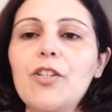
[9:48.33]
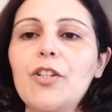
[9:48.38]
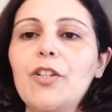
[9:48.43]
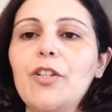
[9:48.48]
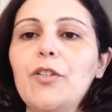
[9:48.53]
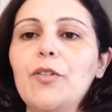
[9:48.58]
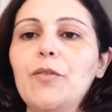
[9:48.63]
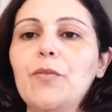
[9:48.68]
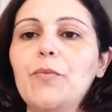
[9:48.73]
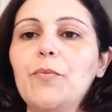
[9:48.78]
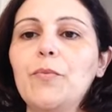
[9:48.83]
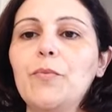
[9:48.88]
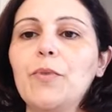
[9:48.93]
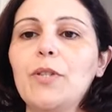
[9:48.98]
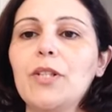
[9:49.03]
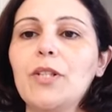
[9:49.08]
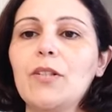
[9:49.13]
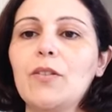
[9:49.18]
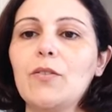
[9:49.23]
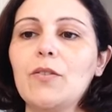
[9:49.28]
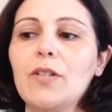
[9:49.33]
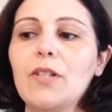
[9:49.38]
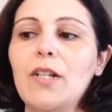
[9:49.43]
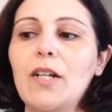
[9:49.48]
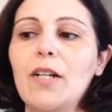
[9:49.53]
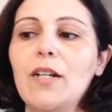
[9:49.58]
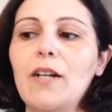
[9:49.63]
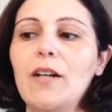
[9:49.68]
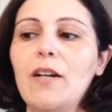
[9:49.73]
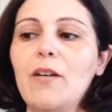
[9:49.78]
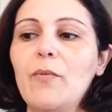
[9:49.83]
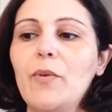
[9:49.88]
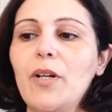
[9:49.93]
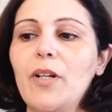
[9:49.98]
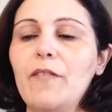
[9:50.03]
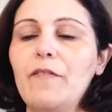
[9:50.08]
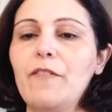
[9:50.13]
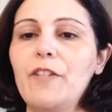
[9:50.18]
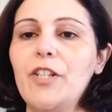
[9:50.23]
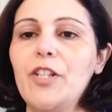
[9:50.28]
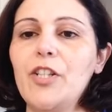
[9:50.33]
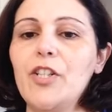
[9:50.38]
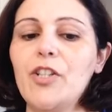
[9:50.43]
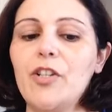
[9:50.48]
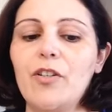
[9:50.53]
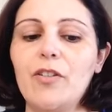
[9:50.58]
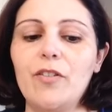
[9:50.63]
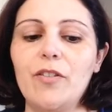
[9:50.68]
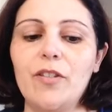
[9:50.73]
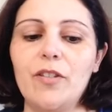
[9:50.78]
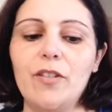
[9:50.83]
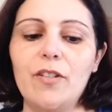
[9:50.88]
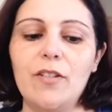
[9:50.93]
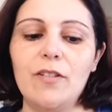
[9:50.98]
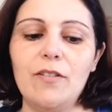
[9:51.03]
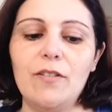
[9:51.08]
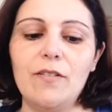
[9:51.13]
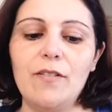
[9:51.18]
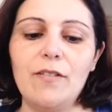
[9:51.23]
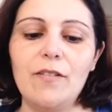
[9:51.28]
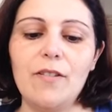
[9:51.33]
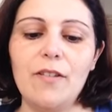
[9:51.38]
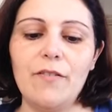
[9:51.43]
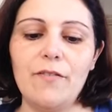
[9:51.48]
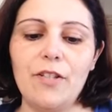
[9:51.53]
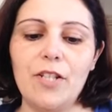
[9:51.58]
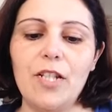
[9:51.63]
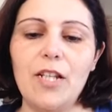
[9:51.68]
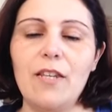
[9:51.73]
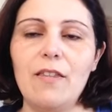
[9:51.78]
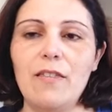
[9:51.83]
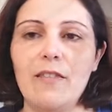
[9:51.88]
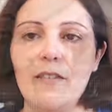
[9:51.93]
you what it looked like when I finished on the 17th.